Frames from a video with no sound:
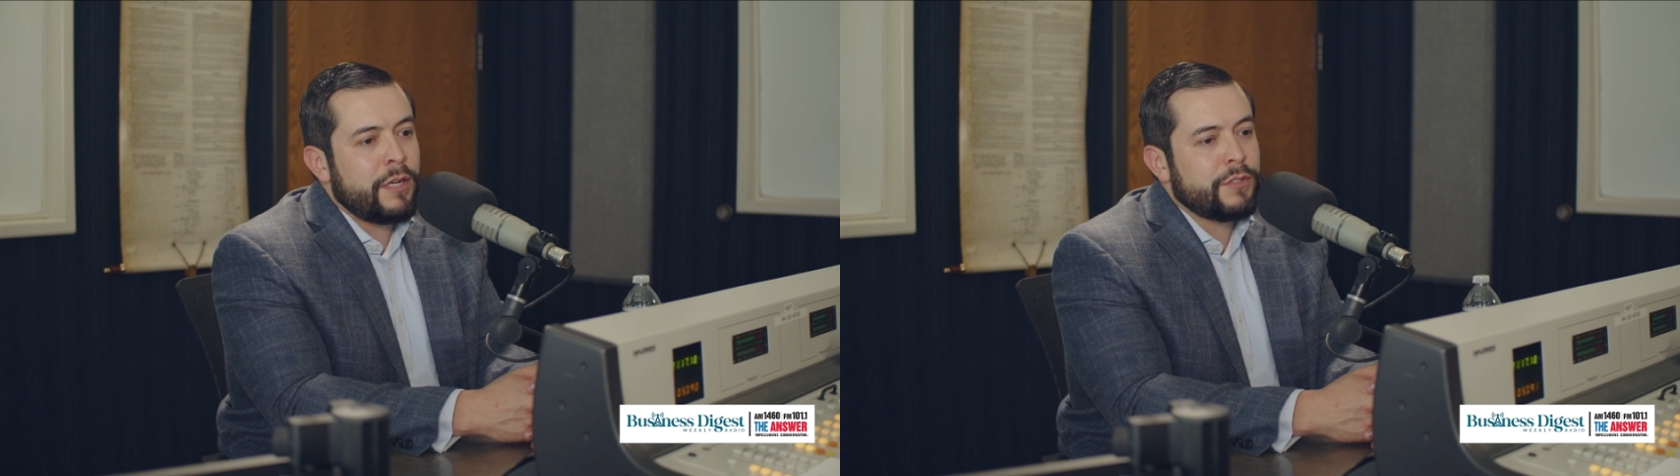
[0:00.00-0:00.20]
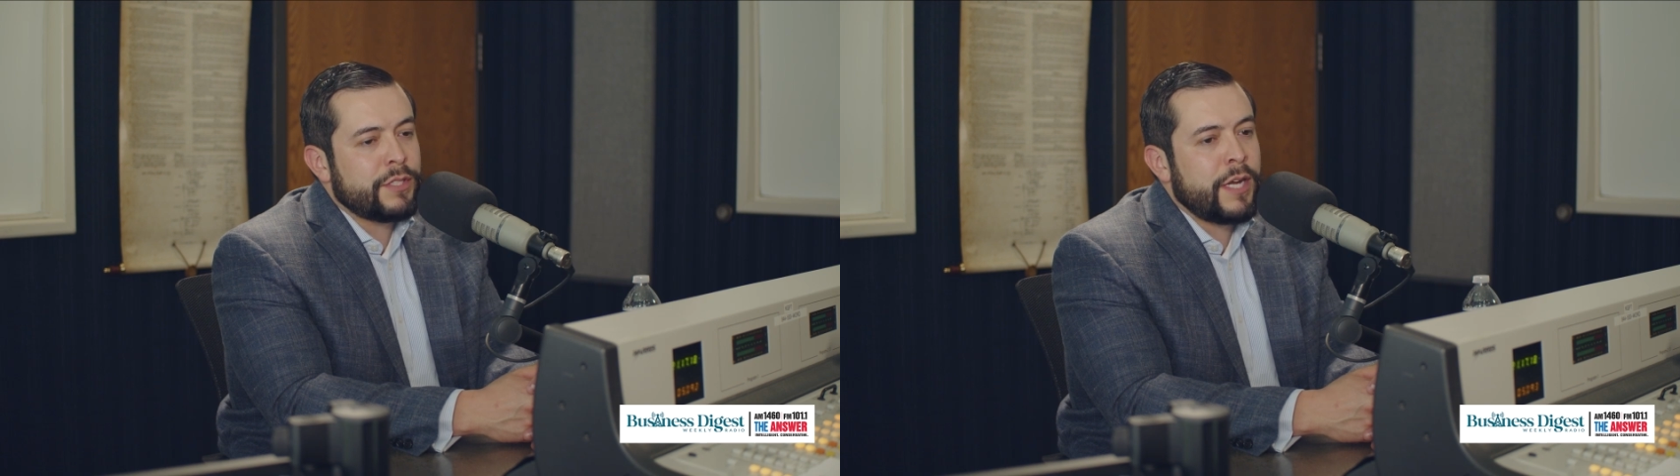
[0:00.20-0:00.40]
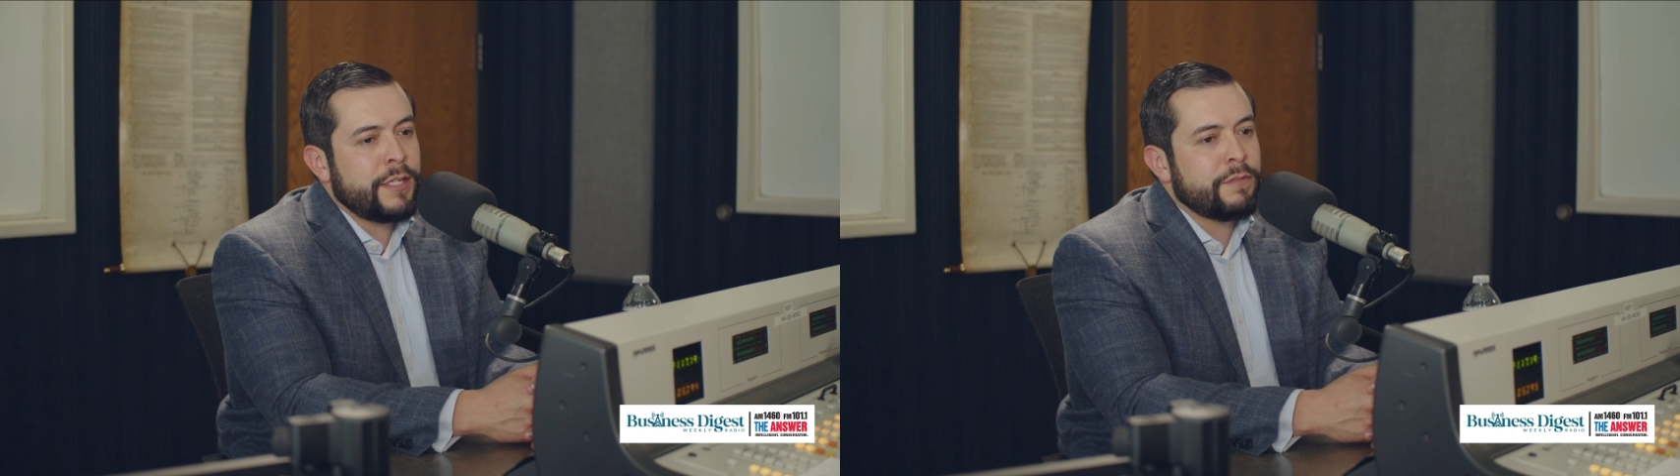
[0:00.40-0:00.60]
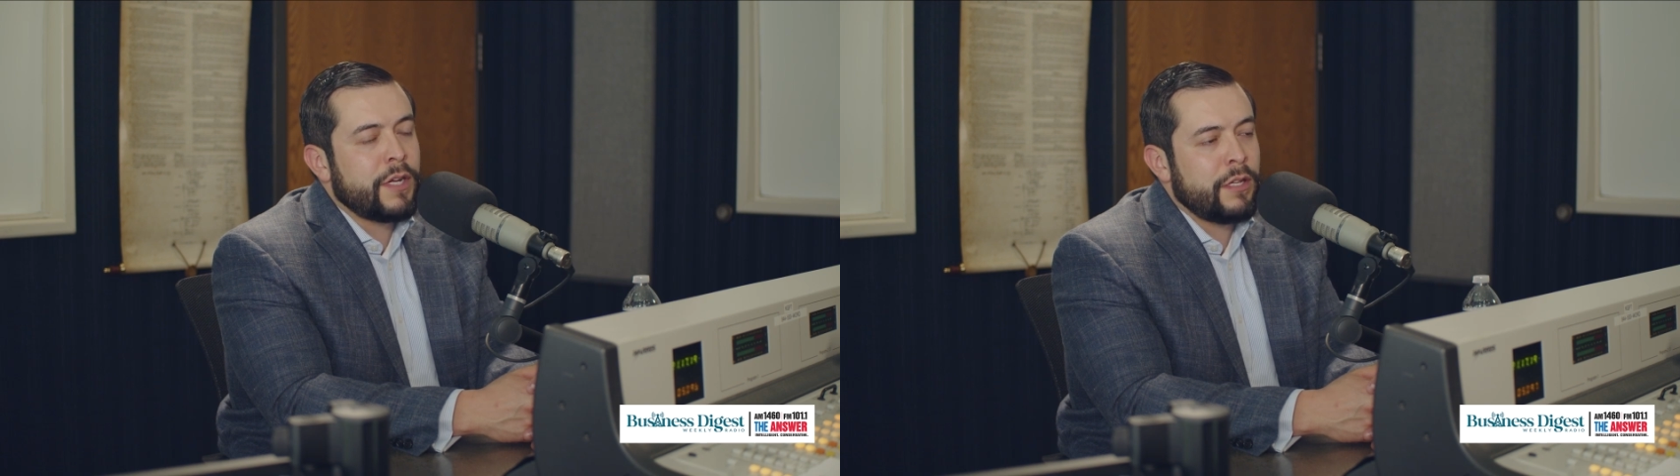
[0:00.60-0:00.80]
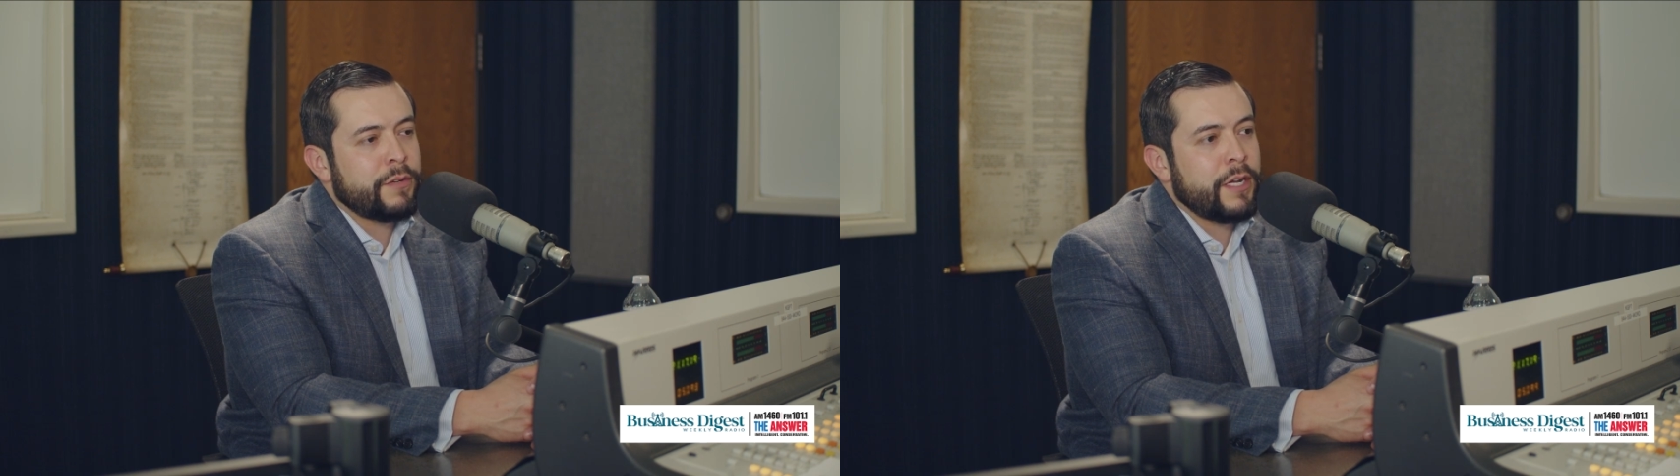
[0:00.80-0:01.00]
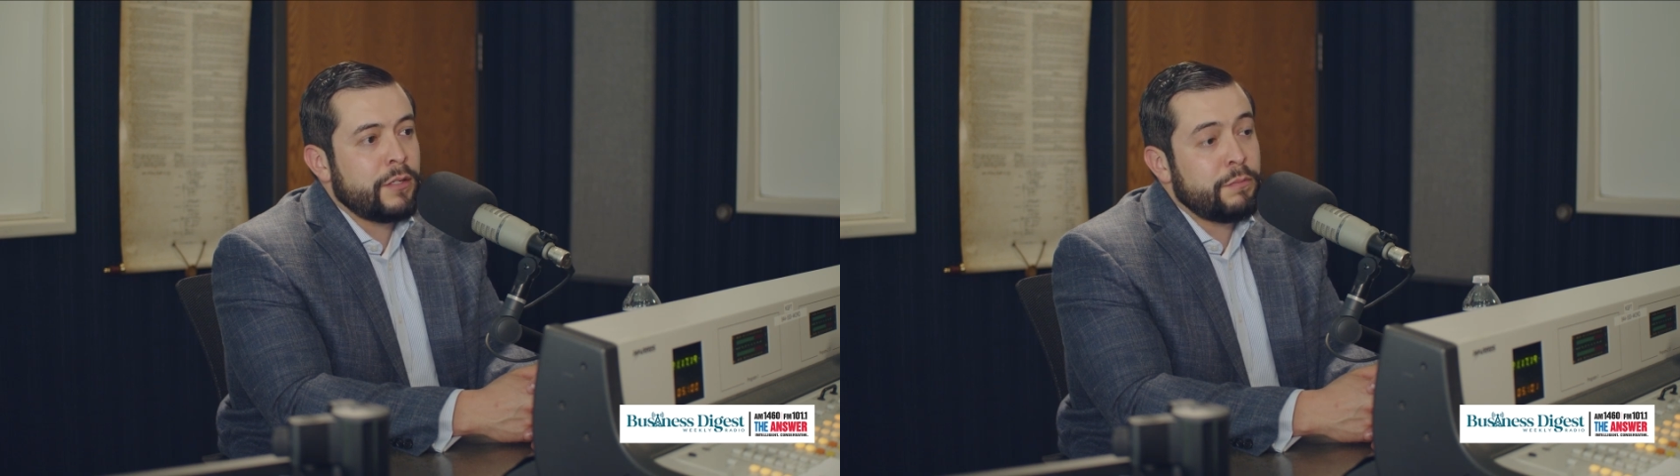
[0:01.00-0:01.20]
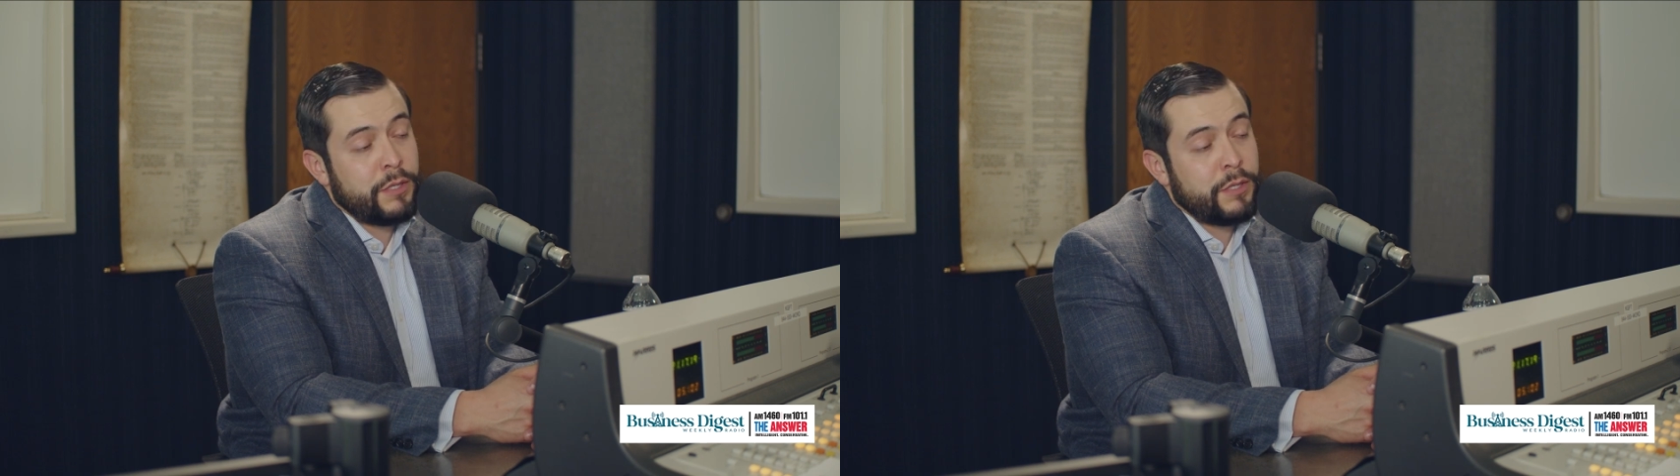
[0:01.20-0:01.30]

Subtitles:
outside of Colorado,